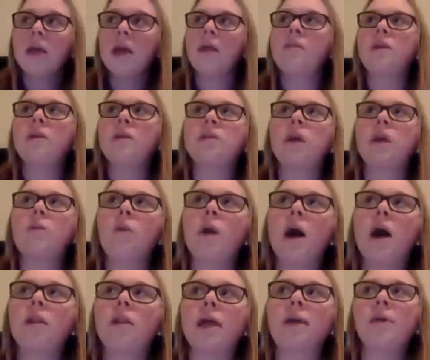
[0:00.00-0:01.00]
And they're just like,
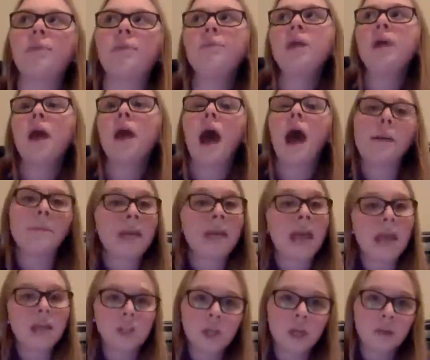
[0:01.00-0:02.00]
well, like, I'm a
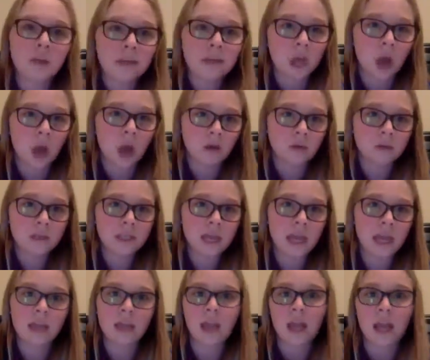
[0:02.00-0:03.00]
cashier at McDonald's
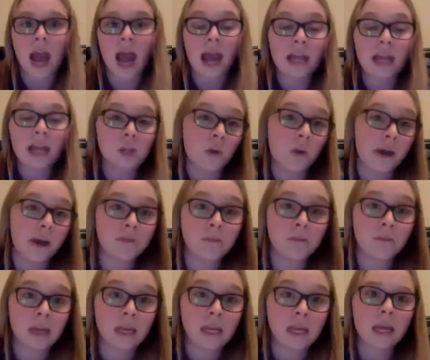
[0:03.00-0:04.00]
and like, I don't have the
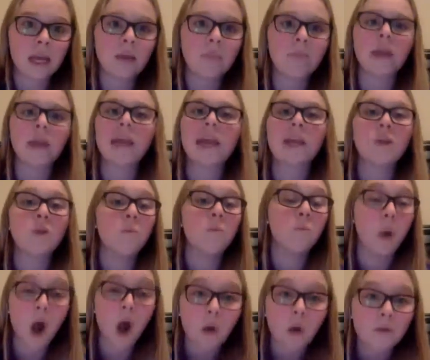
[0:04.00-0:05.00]
money. And I'm like, can you
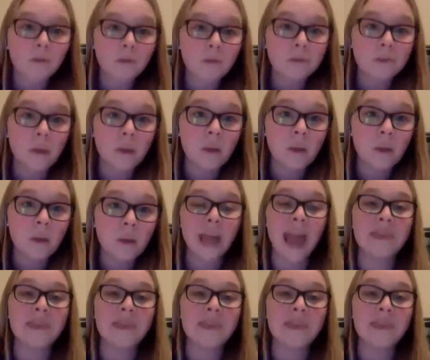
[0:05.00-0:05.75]
borrow it from someone?